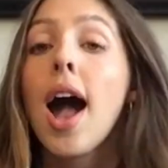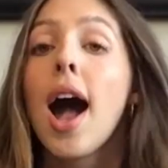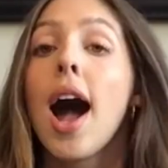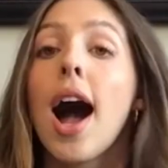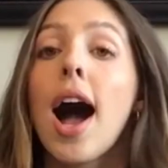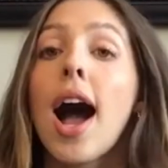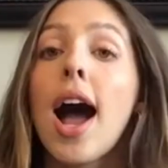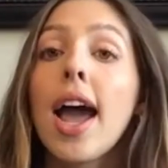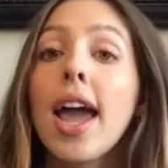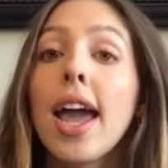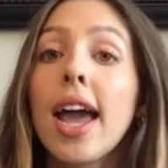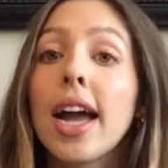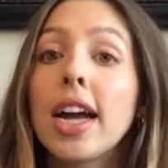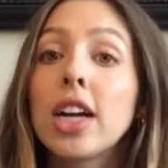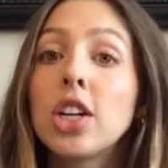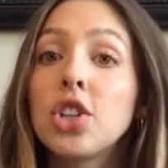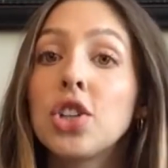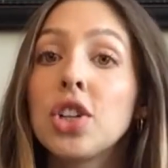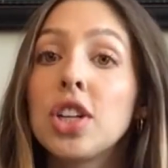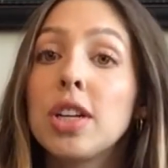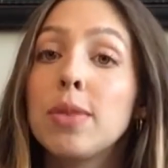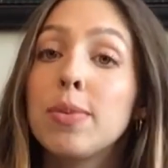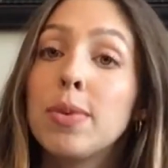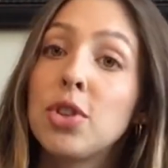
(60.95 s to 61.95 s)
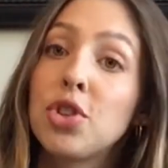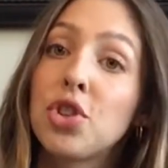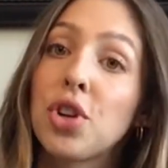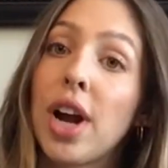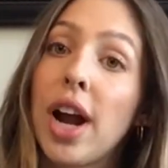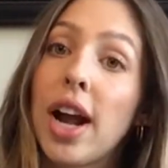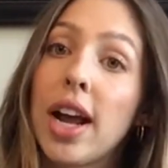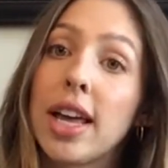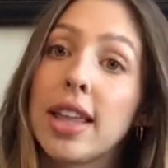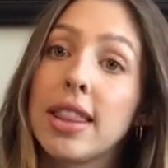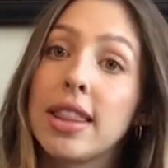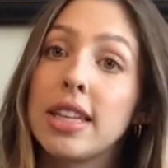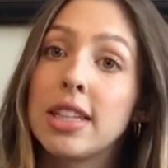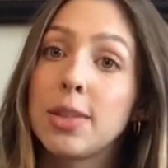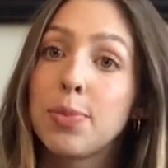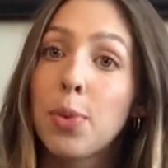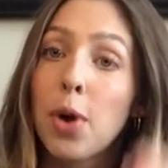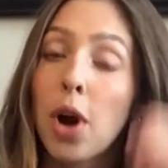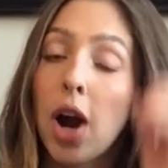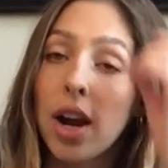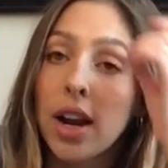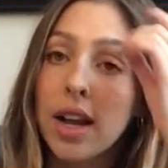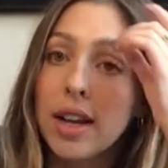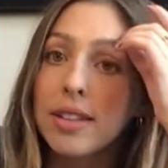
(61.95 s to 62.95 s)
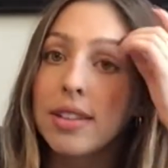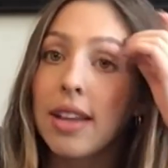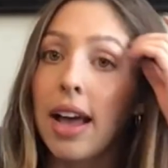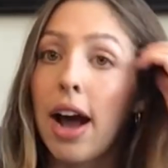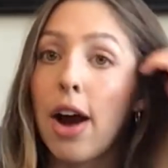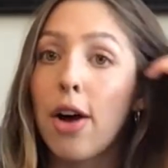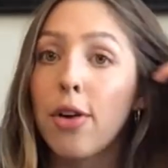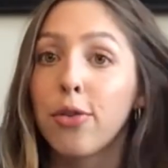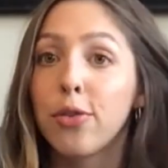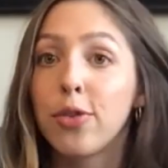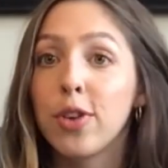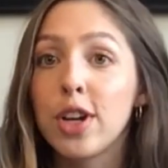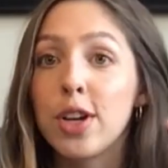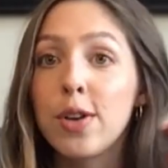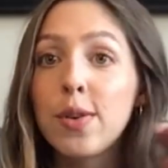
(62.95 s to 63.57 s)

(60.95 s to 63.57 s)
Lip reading: I actually have been trying these products out for you